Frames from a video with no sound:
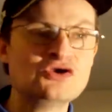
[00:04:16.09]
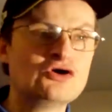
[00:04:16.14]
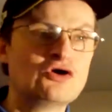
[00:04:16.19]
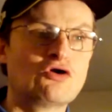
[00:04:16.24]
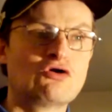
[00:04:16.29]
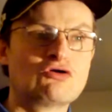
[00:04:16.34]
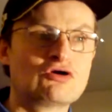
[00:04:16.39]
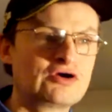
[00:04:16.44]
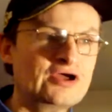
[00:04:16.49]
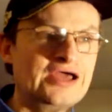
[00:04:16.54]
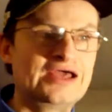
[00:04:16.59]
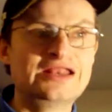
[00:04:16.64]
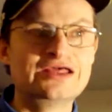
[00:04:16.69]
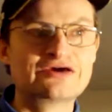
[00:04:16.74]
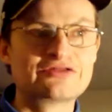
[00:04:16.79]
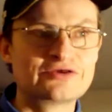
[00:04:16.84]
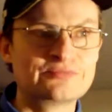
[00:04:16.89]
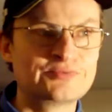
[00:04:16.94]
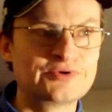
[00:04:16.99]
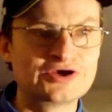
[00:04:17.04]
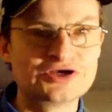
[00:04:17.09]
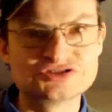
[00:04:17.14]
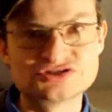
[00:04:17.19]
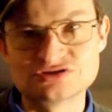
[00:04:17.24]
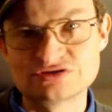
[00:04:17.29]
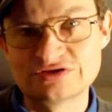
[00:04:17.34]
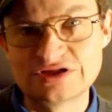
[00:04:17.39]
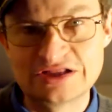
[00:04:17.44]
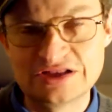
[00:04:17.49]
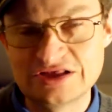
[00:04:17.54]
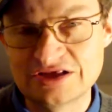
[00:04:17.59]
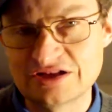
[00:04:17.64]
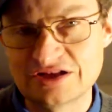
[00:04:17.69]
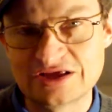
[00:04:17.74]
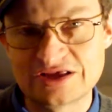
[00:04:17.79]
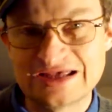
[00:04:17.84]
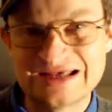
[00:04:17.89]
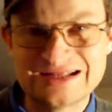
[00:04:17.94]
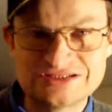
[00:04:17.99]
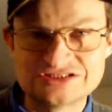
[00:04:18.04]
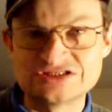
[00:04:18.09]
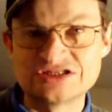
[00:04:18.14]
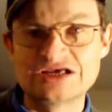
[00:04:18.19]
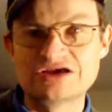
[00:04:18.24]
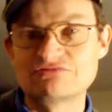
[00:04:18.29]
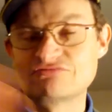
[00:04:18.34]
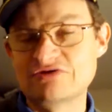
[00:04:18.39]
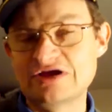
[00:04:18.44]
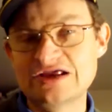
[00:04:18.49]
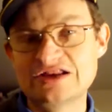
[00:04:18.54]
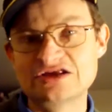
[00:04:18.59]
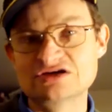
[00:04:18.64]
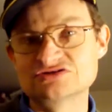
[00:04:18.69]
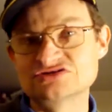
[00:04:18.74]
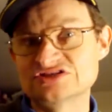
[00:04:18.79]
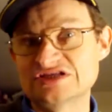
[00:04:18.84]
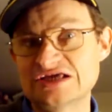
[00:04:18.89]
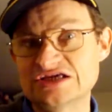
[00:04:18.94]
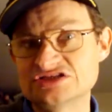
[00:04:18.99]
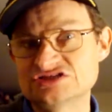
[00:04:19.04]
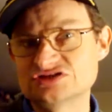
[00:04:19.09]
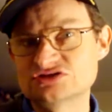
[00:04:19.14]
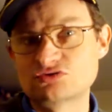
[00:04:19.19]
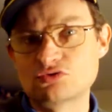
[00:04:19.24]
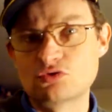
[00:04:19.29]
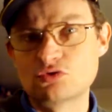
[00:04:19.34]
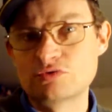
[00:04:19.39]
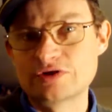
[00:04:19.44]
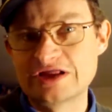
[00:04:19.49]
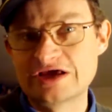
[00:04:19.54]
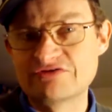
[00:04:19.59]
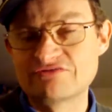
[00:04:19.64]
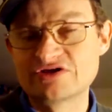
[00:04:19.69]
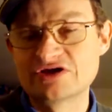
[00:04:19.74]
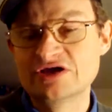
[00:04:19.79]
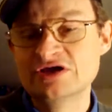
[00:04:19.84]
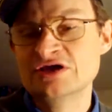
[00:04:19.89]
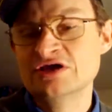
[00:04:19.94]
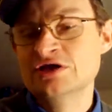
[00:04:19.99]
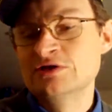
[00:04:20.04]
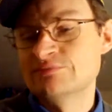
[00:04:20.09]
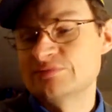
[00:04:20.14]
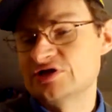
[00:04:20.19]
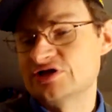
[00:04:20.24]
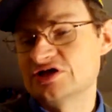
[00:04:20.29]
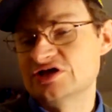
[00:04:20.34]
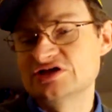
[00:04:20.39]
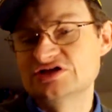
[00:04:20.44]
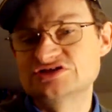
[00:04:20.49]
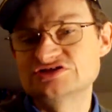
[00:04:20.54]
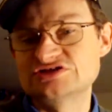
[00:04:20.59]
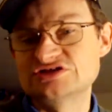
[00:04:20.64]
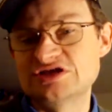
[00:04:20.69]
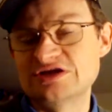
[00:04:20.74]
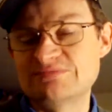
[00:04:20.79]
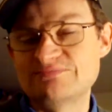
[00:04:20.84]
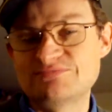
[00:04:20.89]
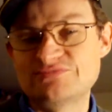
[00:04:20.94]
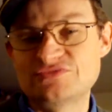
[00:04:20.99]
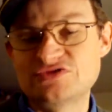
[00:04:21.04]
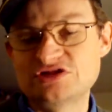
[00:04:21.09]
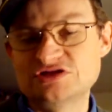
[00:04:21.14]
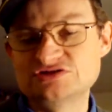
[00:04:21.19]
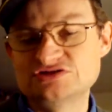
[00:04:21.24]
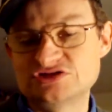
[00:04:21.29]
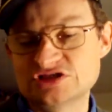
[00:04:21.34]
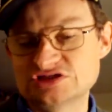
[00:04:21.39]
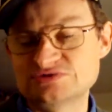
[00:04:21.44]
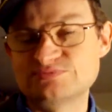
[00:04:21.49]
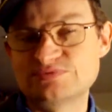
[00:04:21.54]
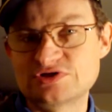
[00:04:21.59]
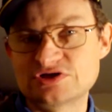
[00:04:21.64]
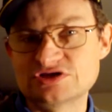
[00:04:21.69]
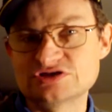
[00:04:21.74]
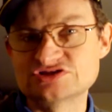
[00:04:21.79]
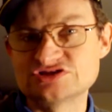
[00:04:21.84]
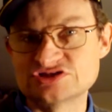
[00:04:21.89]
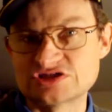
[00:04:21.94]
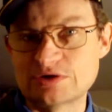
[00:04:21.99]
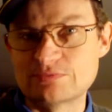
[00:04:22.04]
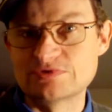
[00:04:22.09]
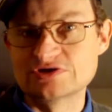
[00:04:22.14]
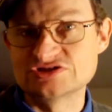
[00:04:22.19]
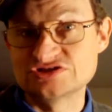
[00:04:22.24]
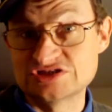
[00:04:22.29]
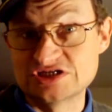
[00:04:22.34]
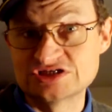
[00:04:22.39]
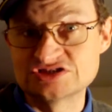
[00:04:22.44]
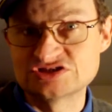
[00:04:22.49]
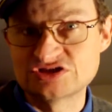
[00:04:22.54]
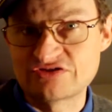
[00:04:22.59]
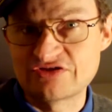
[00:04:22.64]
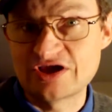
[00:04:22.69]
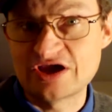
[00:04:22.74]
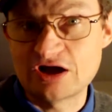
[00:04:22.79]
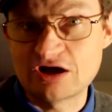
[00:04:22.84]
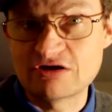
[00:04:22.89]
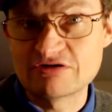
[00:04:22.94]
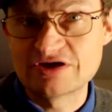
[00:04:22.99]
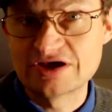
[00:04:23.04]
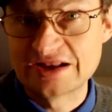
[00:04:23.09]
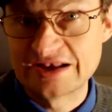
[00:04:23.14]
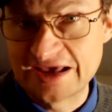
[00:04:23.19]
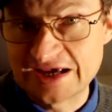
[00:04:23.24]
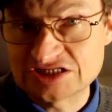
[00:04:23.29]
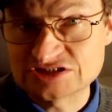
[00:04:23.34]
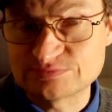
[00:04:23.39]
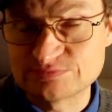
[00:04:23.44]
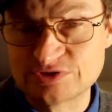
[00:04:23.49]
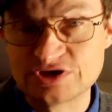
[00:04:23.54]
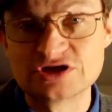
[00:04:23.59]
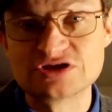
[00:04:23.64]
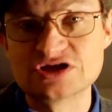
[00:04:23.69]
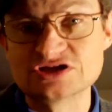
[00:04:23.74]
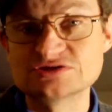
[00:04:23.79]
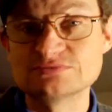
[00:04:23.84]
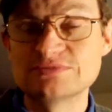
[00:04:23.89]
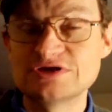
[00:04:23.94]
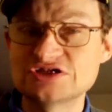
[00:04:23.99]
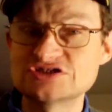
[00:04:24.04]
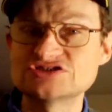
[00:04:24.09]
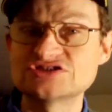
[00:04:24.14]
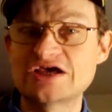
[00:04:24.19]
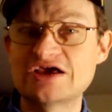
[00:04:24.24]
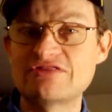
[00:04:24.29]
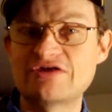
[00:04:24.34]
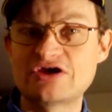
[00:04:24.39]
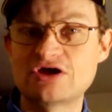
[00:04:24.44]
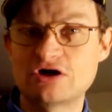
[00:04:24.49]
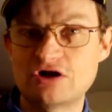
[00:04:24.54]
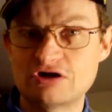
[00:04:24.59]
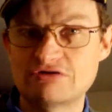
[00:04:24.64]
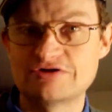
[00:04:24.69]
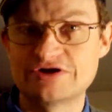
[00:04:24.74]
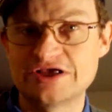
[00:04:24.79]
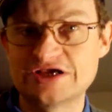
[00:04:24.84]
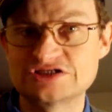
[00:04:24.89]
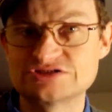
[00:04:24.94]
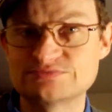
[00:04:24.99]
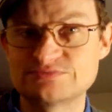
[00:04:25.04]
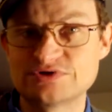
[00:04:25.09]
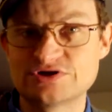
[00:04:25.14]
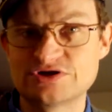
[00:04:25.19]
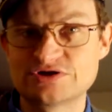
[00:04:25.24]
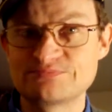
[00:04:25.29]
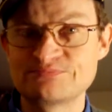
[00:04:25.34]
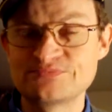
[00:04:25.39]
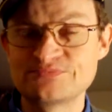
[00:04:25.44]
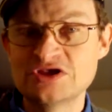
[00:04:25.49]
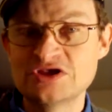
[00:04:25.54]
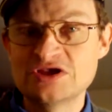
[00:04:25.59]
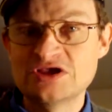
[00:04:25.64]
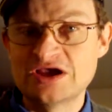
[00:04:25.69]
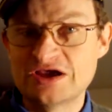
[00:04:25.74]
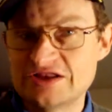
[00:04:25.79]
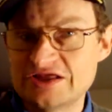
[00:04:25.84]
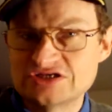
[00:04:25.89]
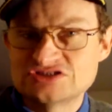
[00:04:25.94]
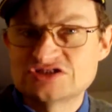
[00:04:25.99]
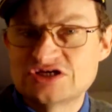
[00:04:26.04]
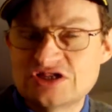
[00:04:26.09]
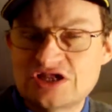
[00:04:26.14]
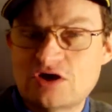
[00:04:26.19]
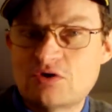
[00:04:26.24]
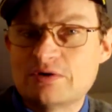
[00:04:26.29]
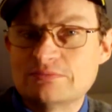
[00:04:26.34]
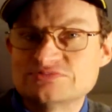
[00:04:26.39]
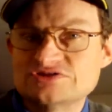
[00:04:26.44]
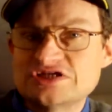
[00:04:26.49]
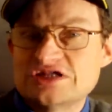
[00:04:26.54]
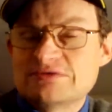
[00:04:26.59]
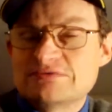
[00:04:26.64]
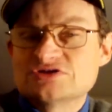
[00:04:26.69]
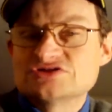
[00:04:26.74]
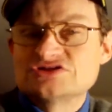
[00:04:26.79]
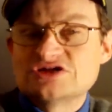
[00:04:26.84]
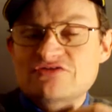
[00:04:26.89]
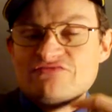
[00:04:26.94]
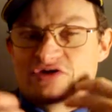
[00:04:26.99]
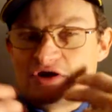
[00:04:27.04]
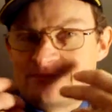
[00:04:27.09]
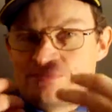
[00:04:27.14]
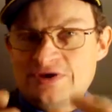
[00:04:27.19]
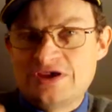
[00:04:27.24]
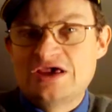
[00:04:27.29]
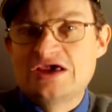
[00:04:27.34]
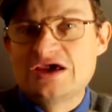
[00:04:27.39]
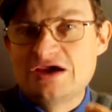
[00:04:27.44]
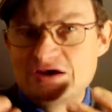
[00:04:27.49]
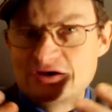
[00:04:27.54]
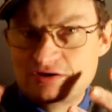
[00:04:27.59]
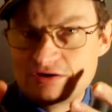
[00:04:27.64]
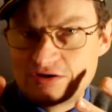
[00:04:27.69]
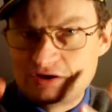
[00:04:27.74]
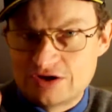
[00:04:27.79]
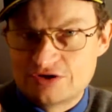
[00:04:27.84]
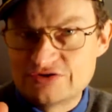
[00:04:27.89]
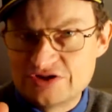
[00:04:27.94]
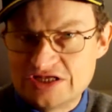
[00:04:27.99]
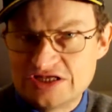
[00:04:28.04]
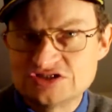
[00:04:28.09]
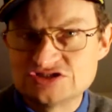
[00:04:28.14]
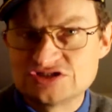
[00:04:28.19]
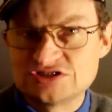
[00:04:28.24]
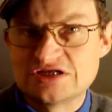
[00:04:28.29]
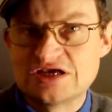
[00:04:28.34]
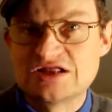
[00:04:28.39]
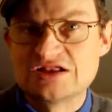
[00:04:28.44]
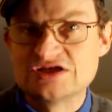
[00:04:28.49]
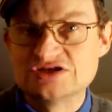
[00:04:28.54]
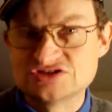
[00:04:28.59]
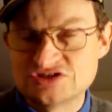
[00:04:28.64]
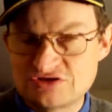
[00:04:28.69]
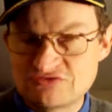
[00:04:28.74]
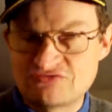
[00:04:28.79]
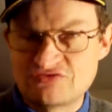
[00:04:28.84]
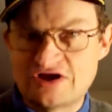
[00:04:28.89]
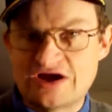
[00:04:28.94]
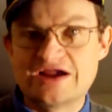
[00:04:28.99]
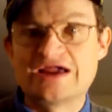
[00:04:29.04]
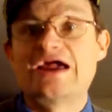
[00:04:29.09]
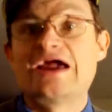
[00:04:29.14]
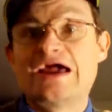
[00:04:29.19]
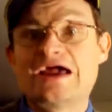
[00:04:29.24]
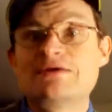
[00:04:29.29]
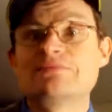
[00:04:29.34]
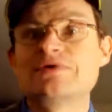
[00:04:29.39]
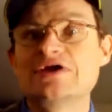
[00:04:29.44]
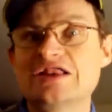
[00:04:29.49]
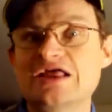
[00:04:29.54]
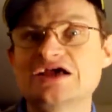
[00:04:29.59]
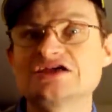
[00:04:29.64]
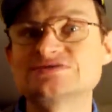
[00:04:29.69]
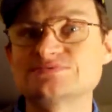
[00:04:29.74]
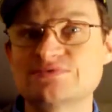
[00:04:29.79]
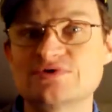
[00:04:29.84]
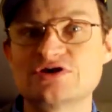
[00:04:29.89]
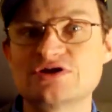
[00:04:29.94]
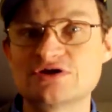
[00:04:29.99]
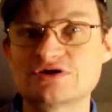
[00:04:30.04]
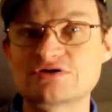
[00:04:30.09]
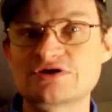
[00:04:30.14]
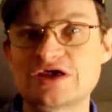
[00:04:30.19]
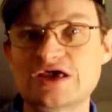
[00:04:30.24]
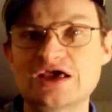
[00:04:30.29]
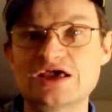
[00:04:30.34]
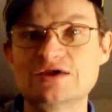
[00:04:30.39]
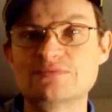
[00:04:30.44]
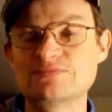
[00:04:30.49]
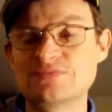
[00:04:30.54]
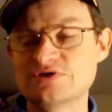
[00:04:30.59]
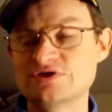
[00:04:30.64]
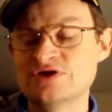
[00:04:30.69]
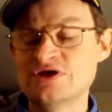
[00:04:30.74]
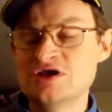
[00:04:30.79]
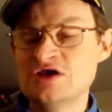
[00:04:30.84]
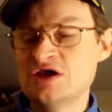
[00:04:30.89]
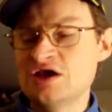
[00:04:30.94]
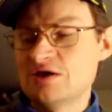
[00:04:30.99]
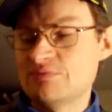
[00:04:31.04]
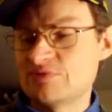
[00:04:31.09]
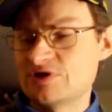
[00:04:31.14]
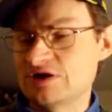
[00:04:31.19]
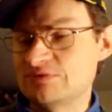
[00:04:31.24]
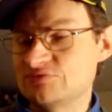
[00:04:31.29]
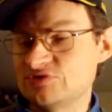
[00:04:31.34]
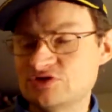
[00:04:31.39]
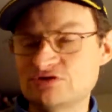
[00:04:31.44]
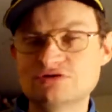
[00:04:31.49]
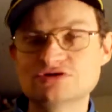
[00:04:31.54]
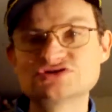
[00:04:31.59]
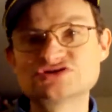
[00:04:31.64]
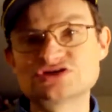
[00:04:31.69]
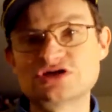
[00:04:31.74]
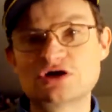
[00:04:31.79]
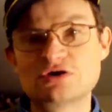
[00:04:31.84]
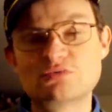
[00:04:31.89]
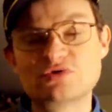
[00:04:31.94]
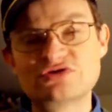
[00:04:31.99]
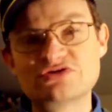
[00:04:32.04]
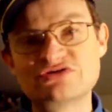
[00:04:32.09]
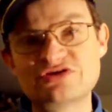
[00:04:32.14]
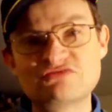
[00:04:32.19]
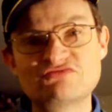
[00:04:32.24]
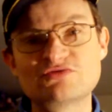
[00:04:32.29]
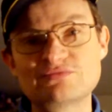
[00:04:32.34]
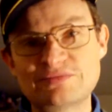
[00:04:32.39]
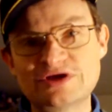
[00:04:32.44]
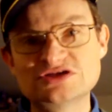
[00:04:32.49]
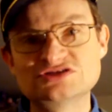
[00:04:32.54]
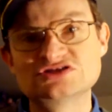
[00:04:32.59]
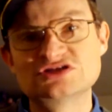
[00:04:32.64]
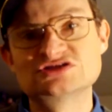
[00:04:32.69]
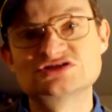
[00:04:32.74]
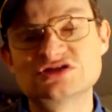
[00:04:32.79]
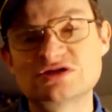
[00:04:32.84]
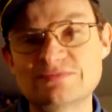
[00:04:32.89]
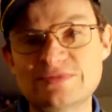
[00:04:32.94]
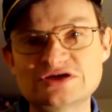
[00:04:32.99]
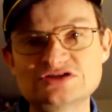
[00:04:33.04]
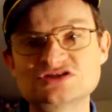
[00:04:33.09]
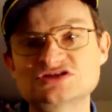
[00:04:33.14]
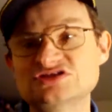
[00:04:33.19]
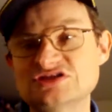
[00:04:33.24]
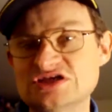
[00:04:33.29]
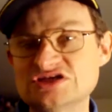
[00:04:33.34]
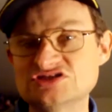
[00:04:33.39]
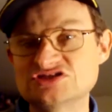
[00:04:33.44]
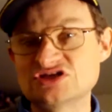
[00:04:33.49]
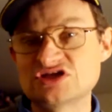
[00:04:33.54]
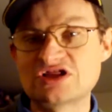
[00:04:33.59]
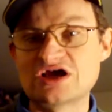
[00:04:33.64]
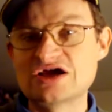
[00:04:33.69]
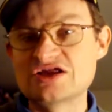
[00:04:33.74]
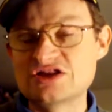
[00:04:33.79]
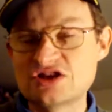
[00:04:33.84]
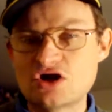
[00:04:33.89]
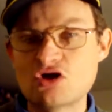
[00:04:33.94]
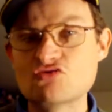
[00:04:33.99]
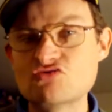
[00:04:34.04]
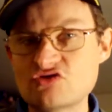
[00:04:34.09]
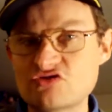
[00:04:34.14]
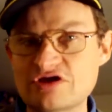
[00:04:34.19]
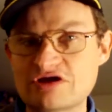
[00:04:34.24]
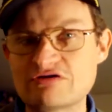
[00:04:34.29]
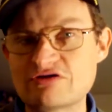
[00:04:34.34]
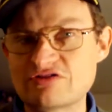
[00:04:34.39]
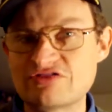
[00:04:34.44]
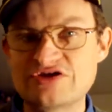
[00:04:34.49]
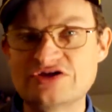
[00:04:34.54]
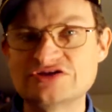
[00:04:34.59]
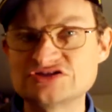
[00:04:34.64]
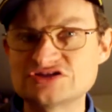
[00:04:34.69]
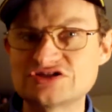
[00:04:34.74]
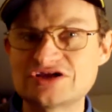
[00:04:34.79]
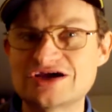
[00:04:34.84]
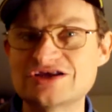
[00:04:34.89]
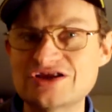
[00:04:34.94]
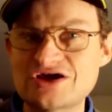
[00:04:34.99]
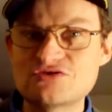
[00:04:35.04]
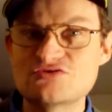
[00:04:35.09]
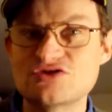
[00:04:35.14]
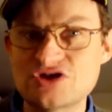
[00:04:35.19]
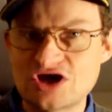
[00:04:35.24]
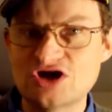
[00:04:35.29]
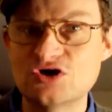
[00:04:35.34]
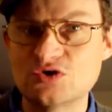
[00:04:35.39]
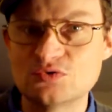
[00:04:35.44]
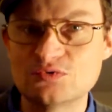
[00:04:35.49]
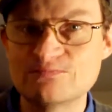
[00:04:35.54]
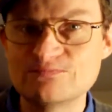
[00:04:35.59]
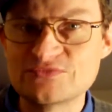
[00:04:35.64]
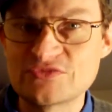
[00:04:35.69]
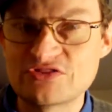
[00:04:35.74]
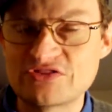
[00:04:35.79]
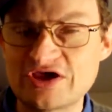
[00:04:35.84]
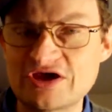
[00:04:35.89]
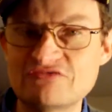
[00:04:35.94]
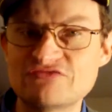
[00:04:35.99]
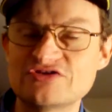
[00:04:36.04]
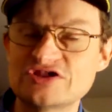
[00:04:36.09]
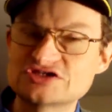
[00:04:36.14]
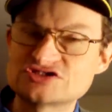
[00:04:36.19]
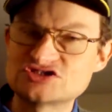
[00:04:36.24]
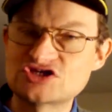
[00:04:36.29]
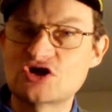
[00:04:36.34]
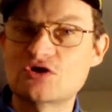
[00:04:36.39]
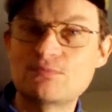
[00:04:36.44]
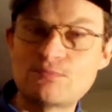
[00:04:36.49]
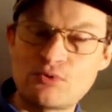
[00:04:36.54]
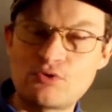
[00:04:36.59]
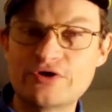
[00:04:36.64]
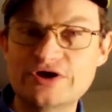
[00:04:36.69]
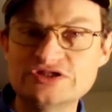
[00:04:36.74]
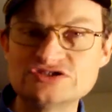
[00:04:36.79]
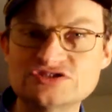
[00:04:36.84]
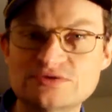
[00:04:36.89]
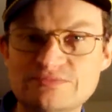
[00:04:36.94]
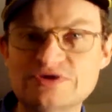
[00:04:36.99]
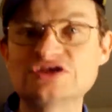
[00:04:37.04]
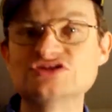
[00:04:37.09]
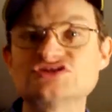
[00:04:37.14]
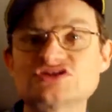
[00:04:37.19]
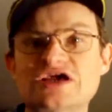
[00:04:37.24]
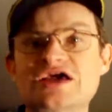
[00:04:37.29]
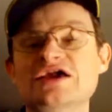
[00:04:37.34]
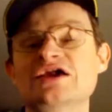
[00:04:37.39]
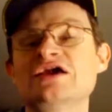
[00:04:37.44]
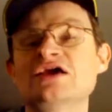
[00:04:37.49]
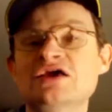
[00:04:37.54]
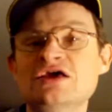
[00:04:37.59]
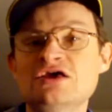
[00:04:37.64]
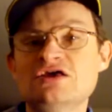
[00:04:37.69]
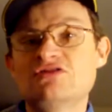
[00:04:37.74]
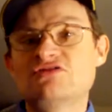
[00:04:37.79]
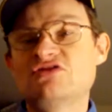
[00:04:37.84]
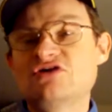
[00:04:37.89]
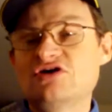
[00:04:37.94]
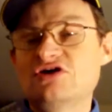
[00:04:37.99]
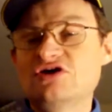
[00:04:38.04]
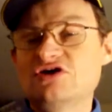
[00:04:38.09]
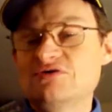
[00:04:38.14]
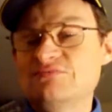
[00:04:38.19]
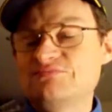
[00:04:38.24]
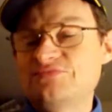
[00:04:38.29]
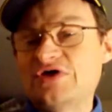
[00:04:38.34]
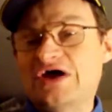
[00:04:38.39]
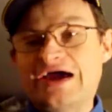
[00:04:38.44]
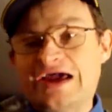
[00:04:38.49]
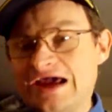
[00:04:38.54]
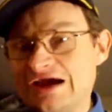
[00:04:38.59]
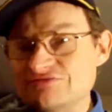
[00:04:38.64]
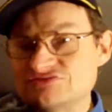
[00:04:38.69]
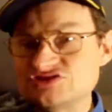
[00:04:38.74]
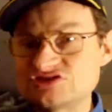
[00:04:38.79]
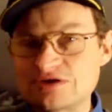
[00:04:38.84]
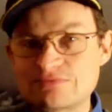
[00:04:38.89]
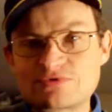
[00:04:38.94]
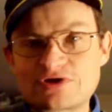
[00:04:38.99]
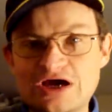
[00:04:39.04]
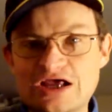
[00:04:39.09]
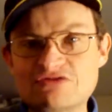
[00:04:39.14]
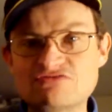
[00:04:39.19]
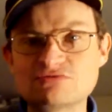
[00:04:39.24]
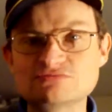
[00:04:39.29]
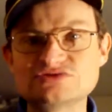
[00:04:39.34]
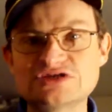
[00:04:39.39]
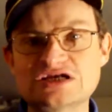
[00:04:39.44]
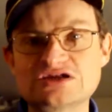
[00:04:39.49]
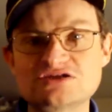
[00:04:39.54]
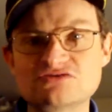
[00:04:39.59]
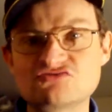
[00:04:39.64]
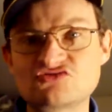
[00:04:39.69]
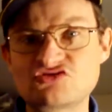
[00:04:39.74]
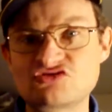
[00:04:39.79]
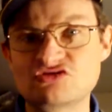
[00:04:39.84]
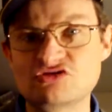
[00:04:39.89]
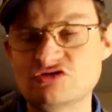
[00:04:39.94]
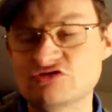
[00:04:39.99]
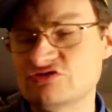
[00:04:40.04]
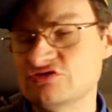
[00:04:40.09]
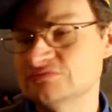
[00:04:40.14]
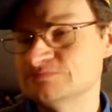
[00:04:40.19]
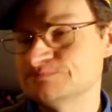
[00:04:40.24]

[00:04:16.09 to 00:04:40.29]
or any other person on any like internet radio station or whatever because just because someone says that they are an expert doesn't mean to say they are an expert. And yes, I know I'm setting myself up here on the internet as if I am an expert, okay? But but I'm doing so with a different message, and the message is that I know that there are things that I don't know. Therefore, there's no point in me saying that I have some kind of objective truth.